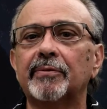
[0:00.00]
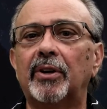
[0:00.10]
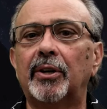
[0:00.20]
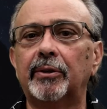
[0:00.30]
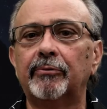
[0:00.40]
of
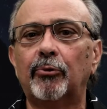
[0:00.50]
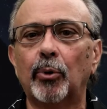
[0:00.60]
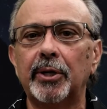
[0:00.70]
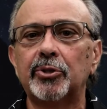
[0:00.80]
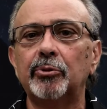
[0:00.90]

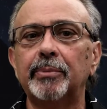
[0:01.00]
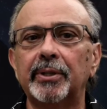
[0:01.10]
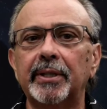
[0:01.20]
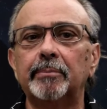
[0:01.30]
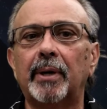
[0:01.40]
142
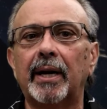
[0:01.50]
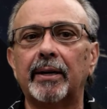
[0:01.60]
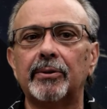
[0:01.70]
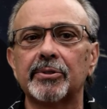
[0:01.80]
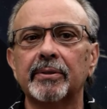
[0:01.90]
million
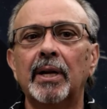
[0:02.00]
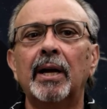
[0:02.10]
miles.